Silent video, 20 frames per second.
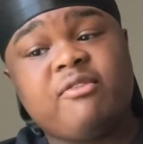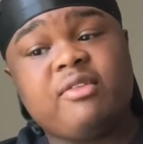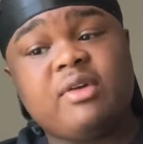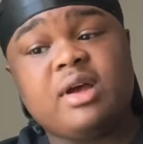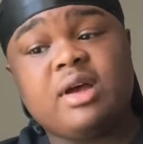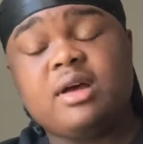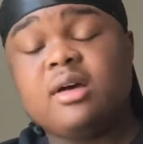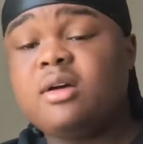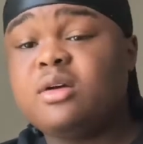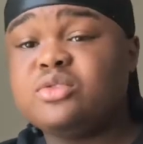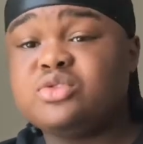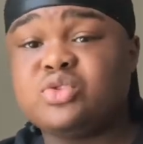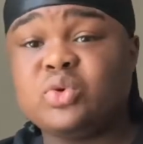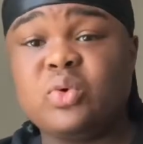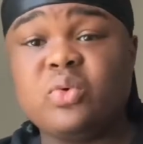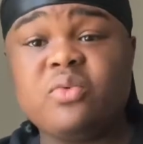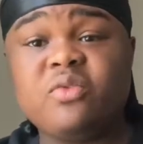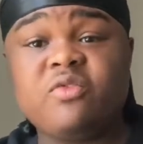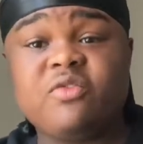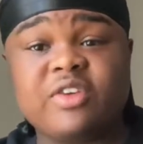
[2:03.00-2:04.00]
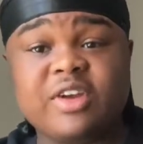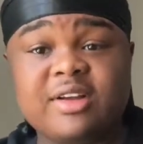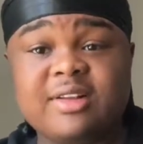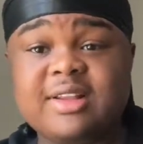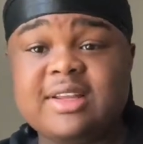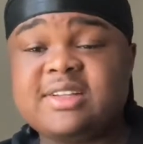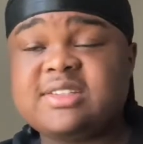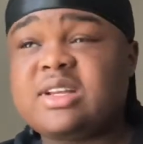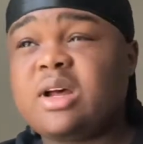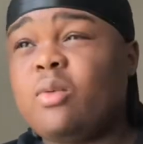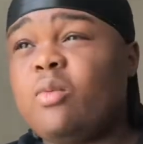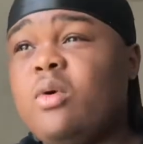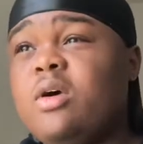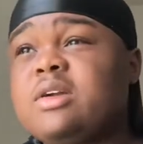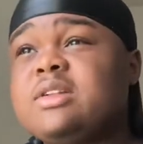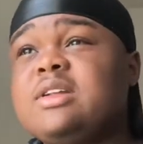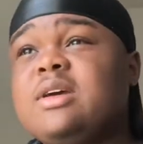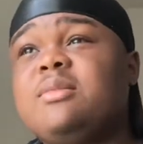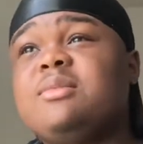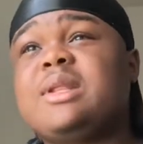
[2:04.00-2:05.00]
Zoom Fearless. I
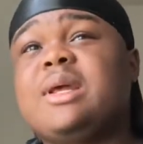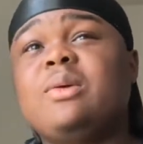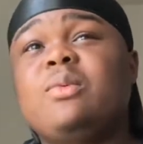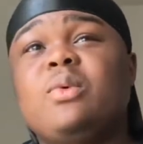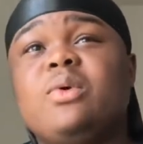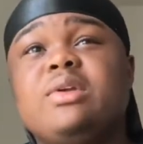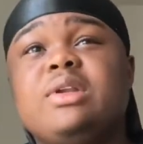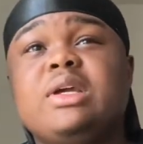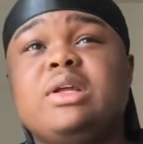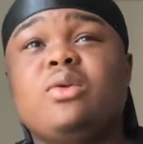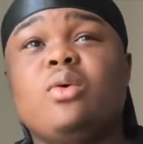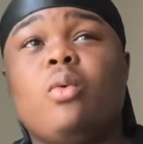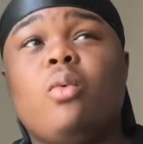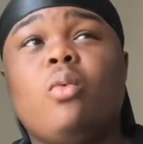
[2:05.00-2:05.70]
walked up, they wanted